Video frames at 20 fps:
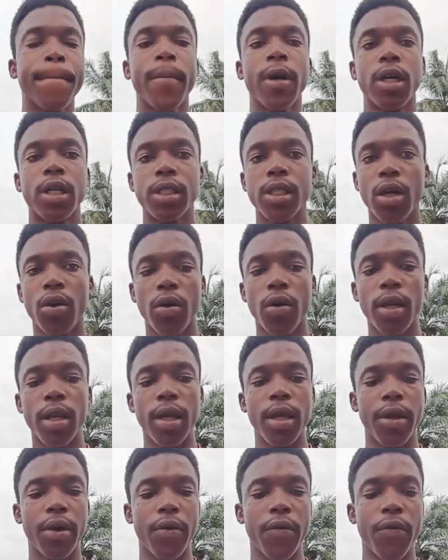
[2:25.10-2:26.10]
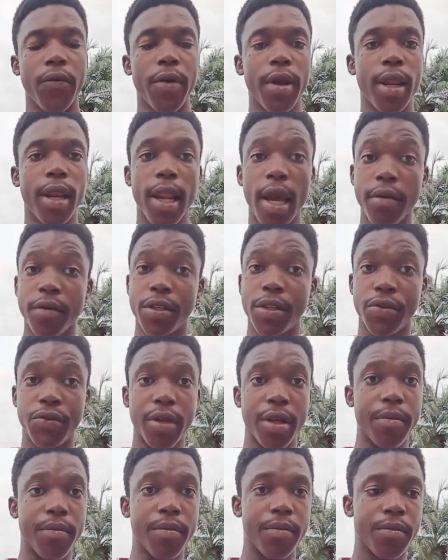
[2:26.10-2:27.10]
Secondly, live
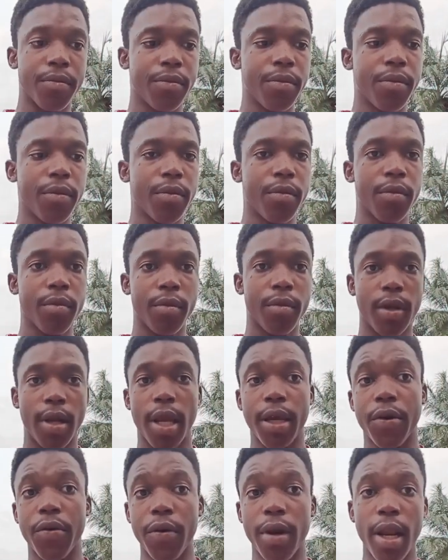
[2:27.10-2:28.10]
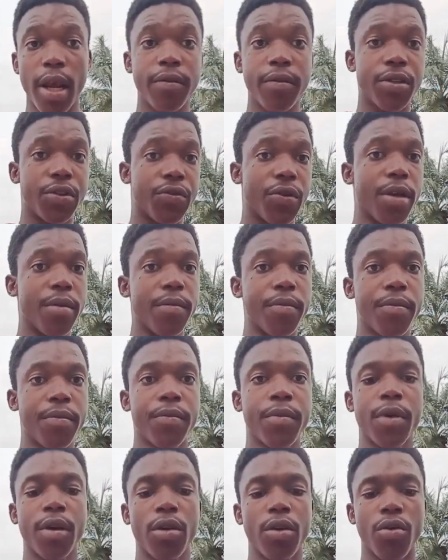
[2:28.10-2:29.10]
stream. Like live stream,
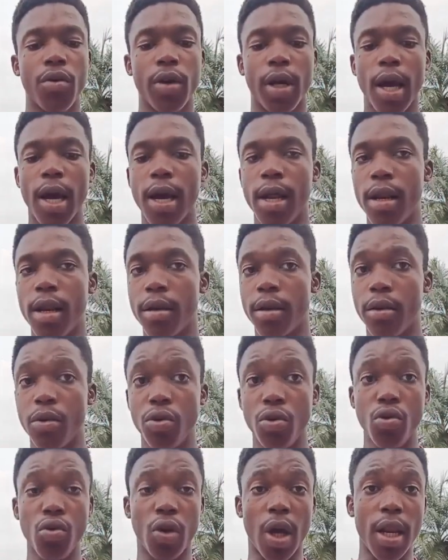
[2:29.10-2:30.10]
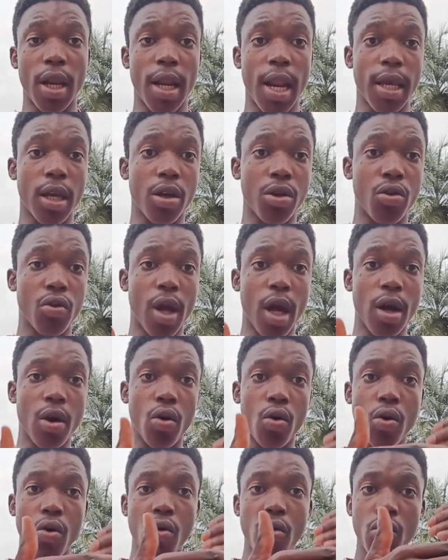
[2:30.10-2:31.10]
you can
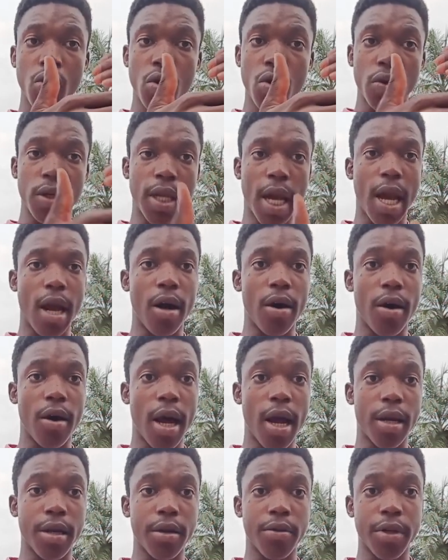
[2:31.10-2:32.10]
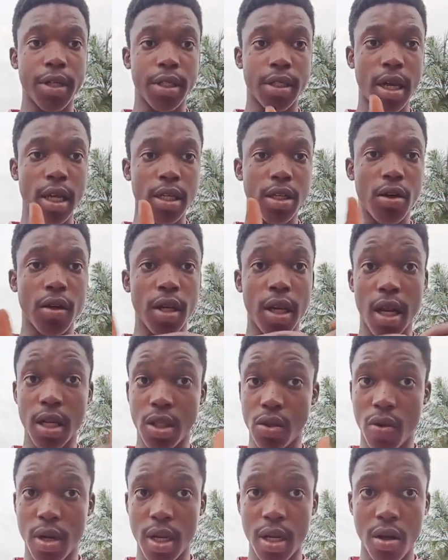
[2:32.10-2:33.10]
go down and research on that
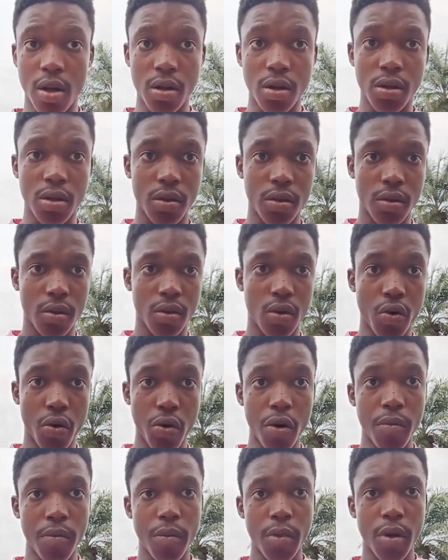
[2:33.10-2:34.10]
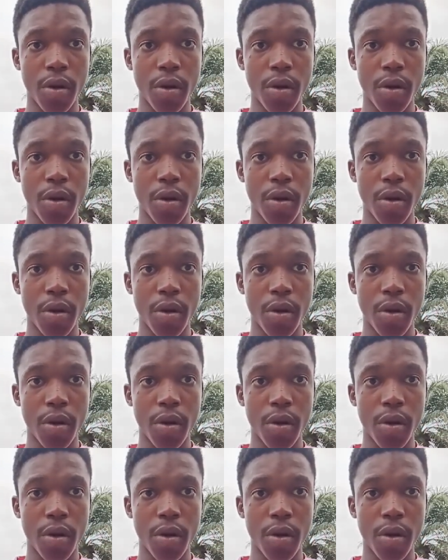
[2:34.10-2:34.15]
one on Chrome.